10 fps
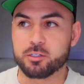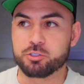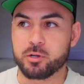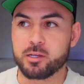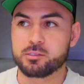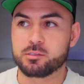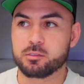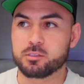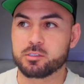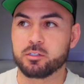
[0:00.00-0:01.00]
the address.
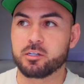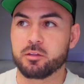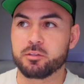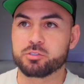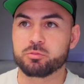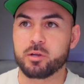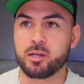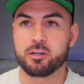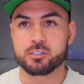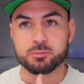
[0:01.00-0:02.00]
Let's click on this one right
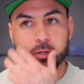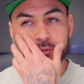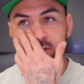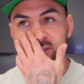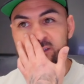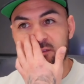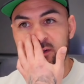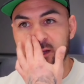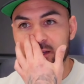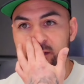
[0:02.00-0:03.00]
here. It's posted
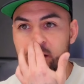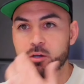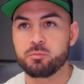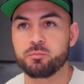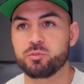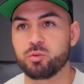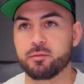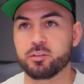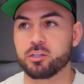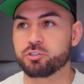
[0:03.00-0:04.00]
7 days ago. You
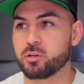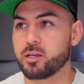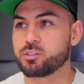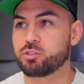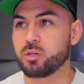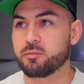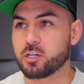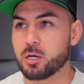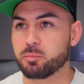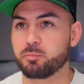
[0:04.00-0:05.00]
have the address. You have a
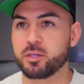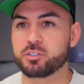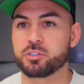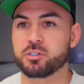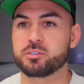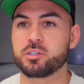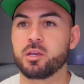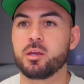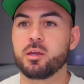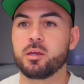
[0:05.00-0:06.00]
couple pictures.
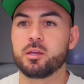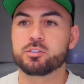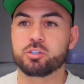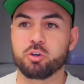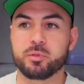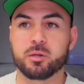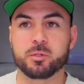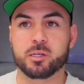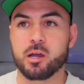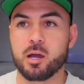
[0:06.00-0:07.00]
So you'll be
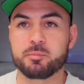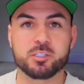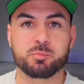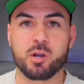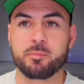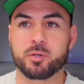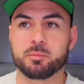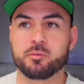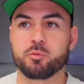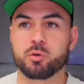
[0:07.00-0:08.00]
able to comp this property
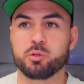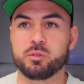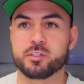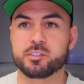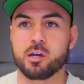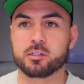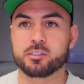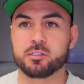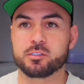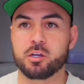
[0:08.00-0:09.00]
before you even talk
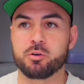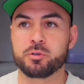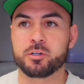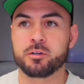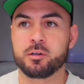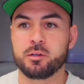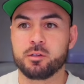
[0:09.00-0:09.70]
to this owner,